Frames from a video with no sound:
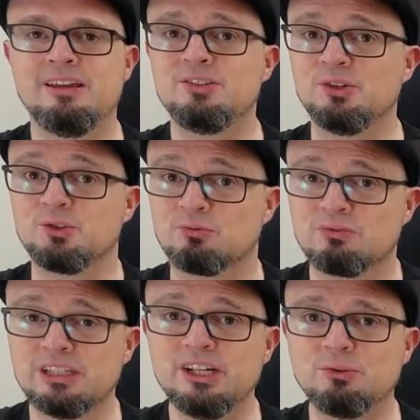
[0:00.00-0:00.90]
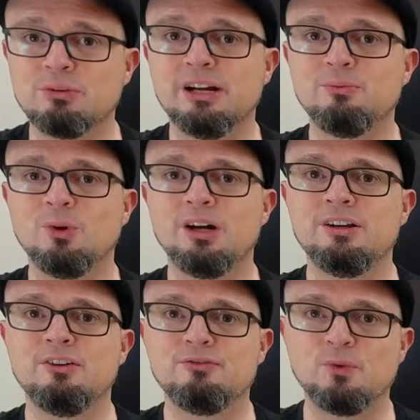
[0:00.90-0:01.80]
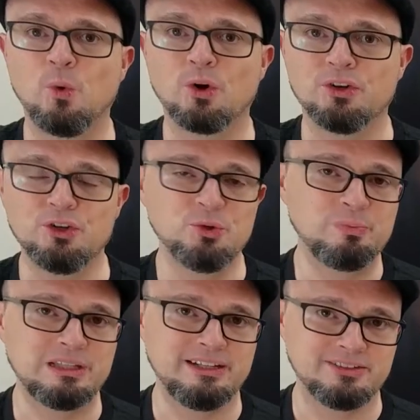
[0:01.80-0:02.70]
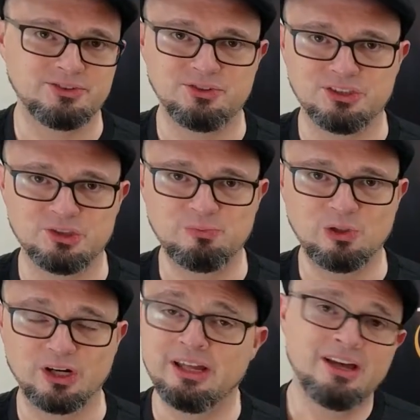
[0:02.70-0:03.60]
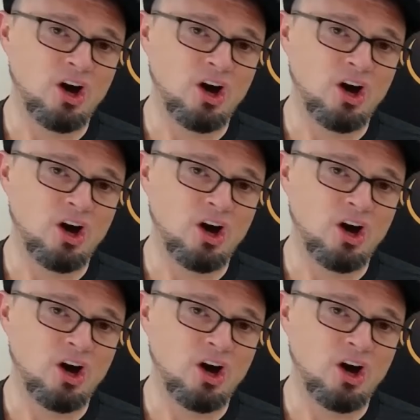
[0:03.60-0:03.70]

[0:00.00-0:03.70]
so it's a really great one for new players to explore.